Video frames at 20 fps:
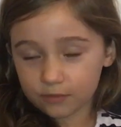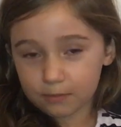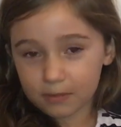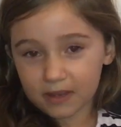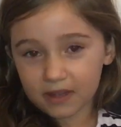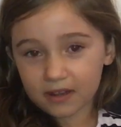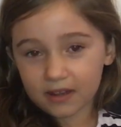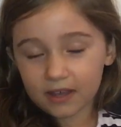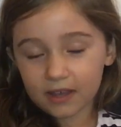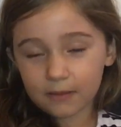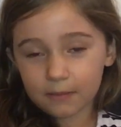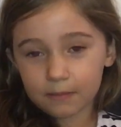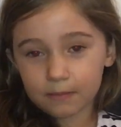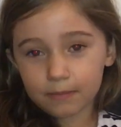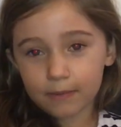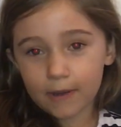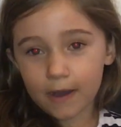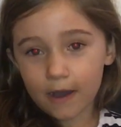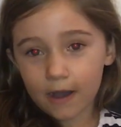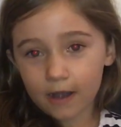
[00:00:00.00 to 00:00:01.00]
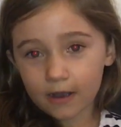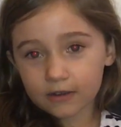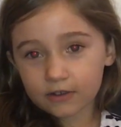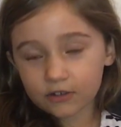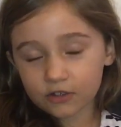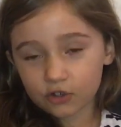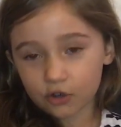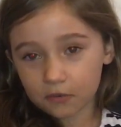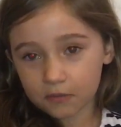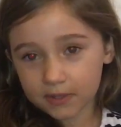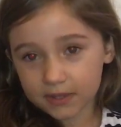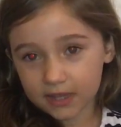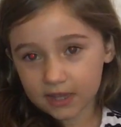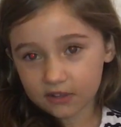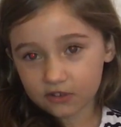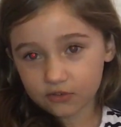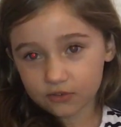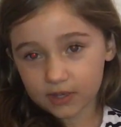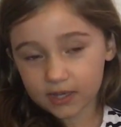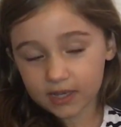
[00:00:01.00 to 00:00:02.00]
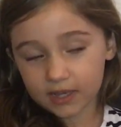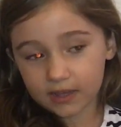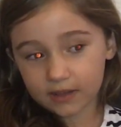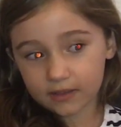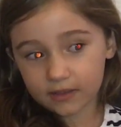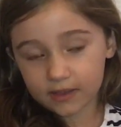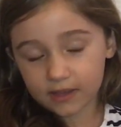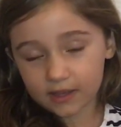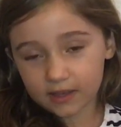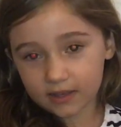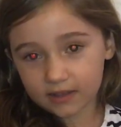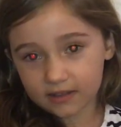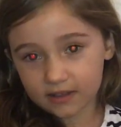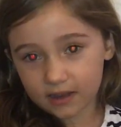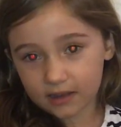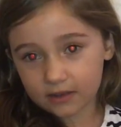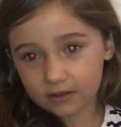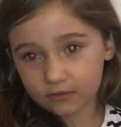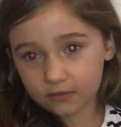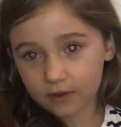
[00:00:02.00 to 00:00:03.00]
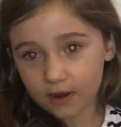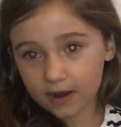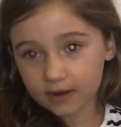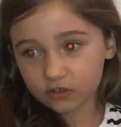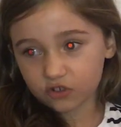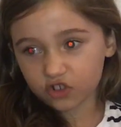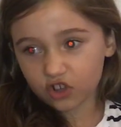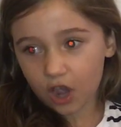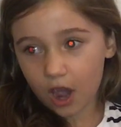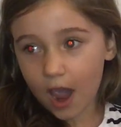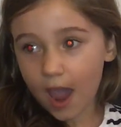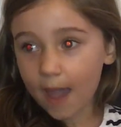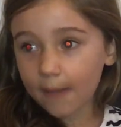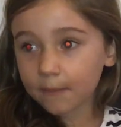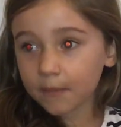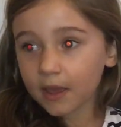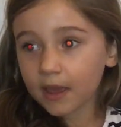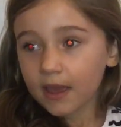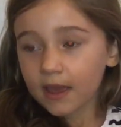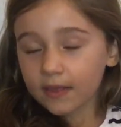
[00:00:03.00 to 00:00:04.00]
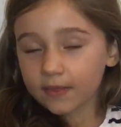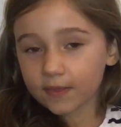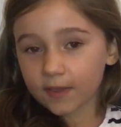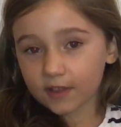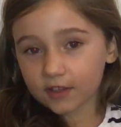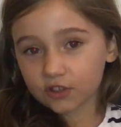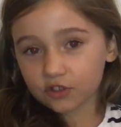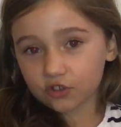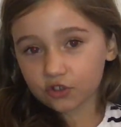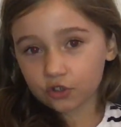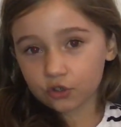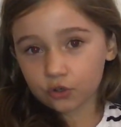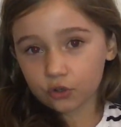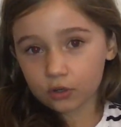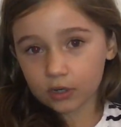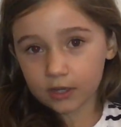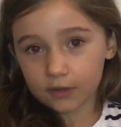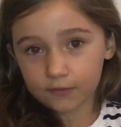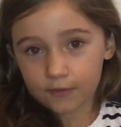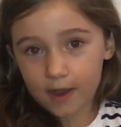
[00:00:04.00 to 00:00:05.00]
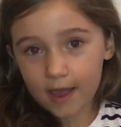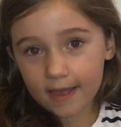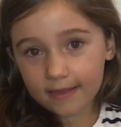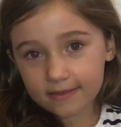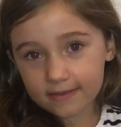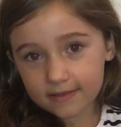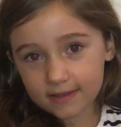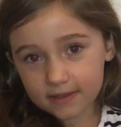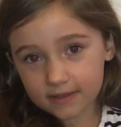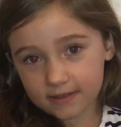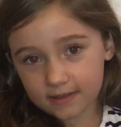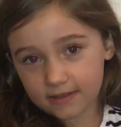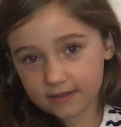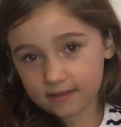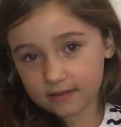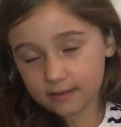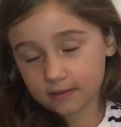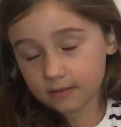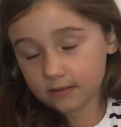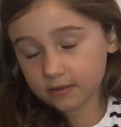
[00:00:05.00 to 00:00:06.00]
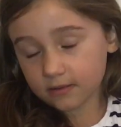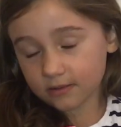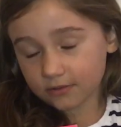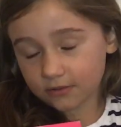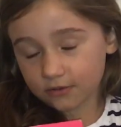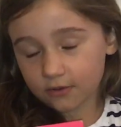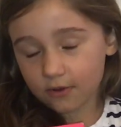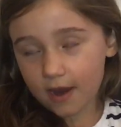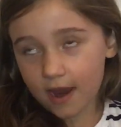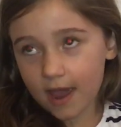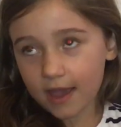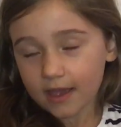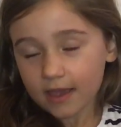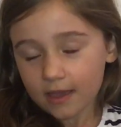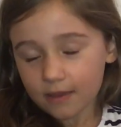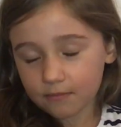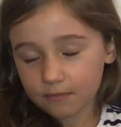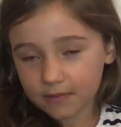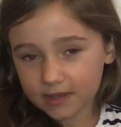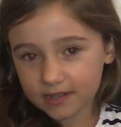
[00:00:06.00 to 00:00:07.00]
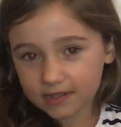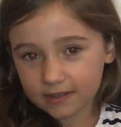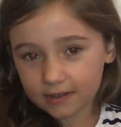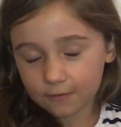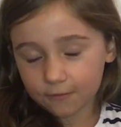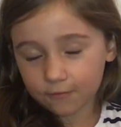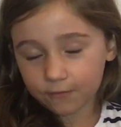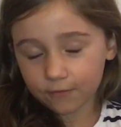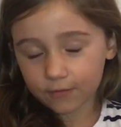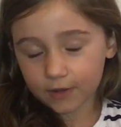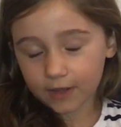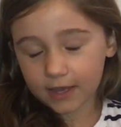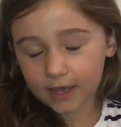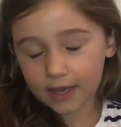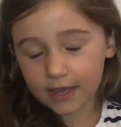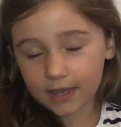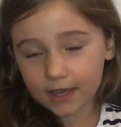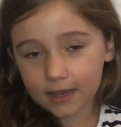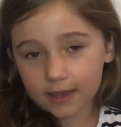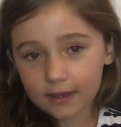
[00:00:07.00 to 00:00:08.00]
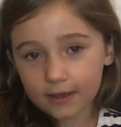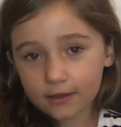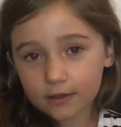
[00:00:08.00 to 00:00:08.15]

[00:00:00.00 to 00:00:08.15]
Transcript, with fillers: Billy Park to know what they're doing at the exact right time. And there's two naughty rats, Scrag and Mr. Flea.